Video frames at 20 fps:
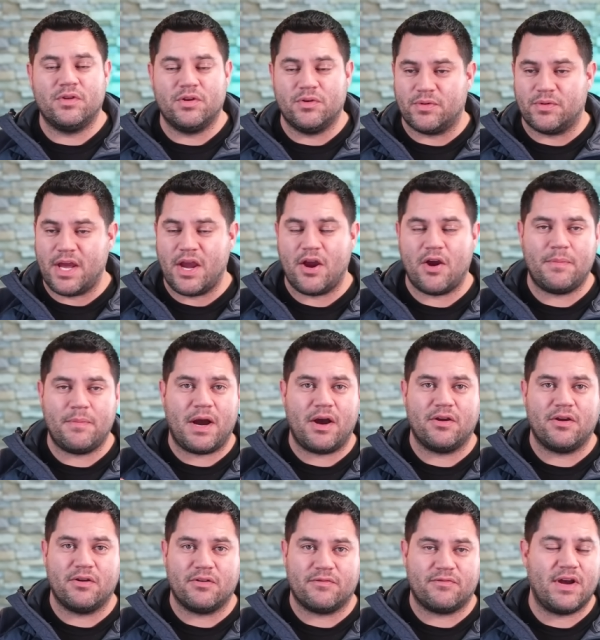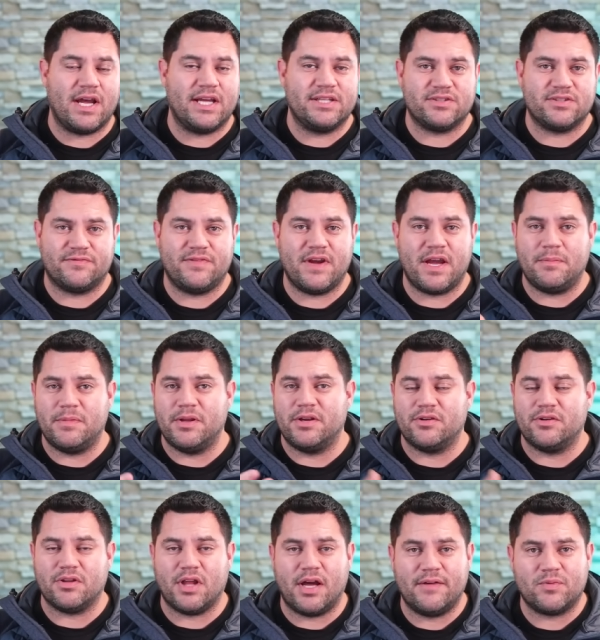you know, care about your friends, your family, and
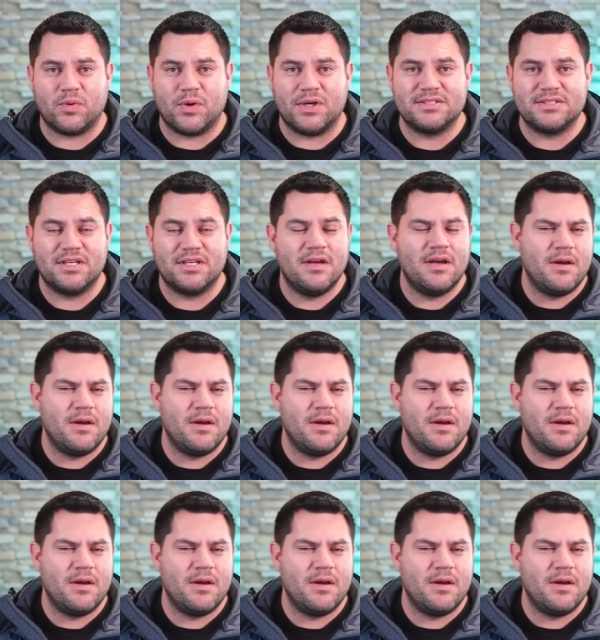your loved ones,